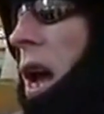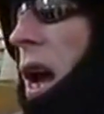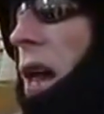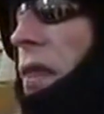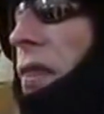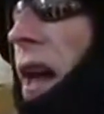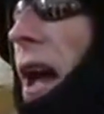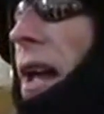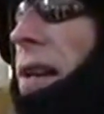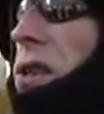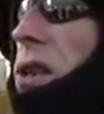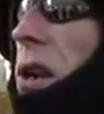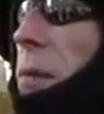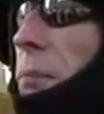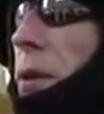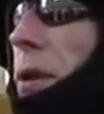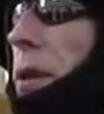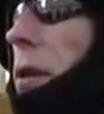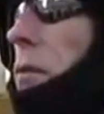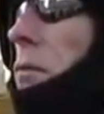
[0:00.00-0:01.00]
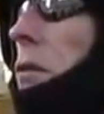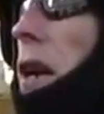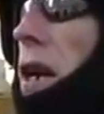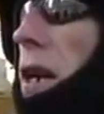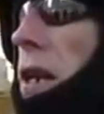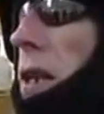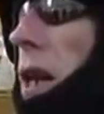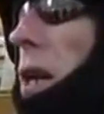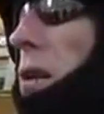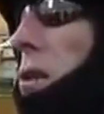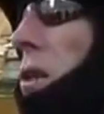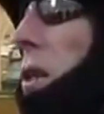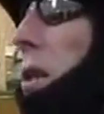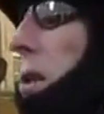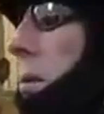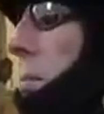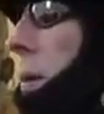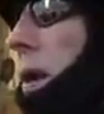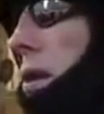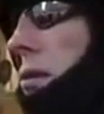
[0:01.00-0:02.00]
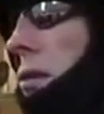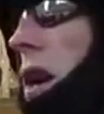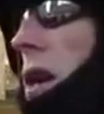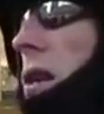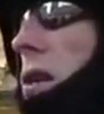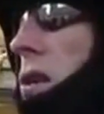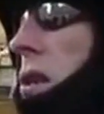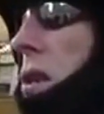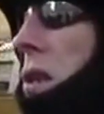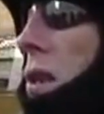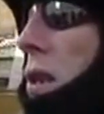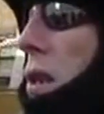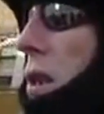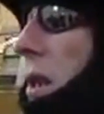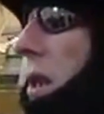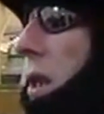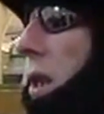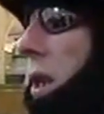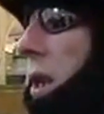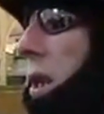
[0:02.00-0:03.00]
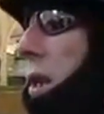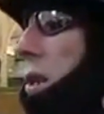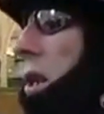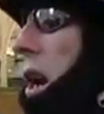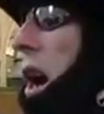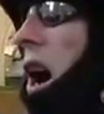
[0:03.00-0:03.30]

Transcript: and that's something that really does need to be addressed. So